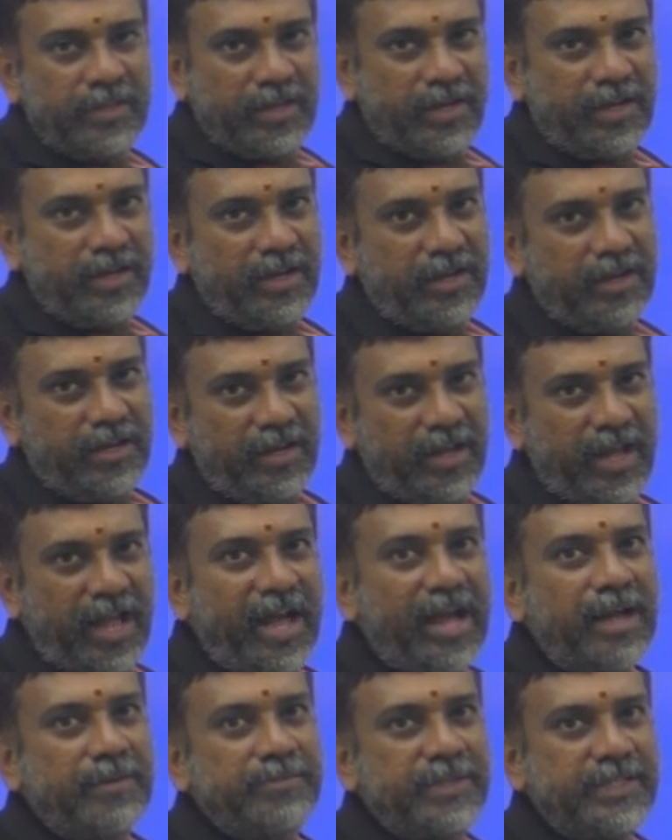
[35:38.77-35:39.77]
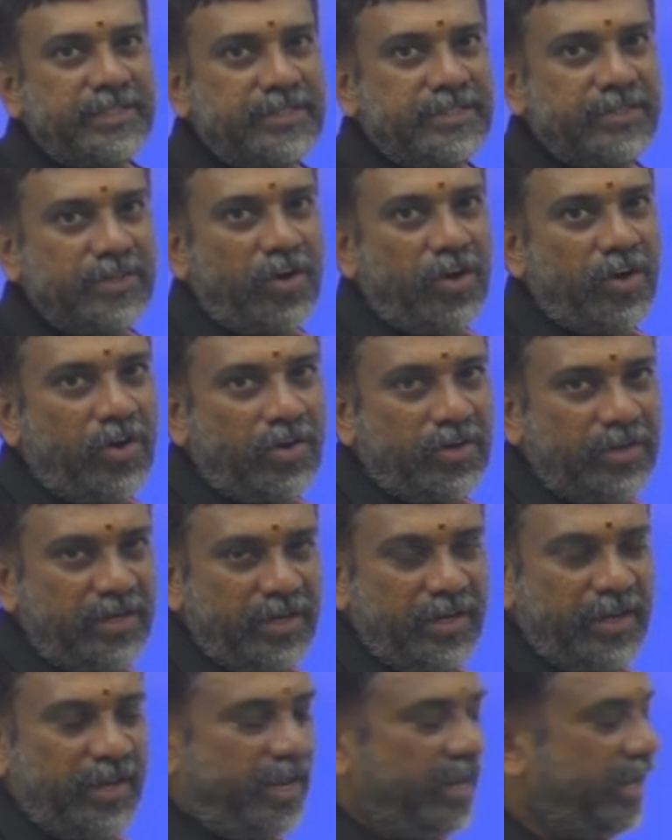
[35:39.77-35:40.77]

habits or